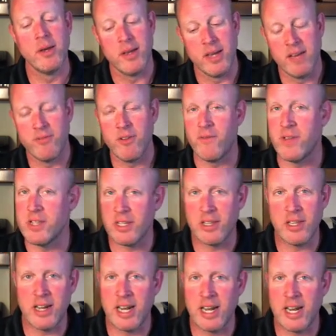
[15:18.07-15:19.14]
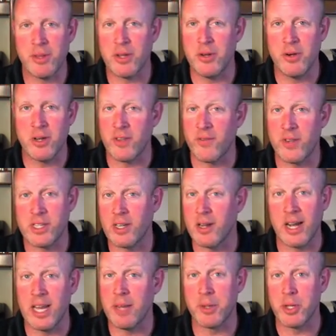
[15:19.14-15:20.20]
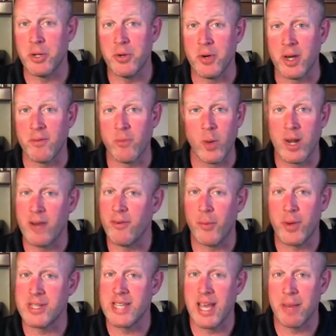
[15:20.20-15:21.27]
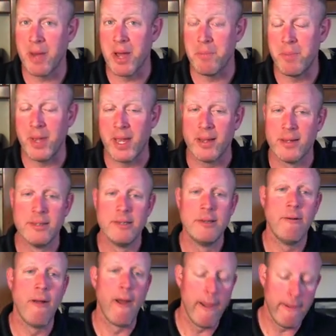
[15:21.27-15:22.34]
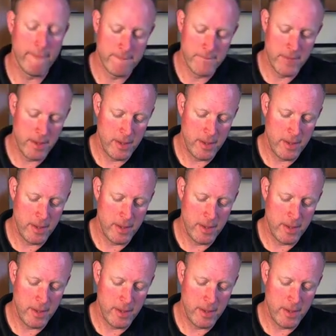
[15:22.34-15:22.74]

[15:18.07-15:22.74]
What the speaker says: And if they're physically not able to do it, they're physically not able to do it, whatever reason that might be, right?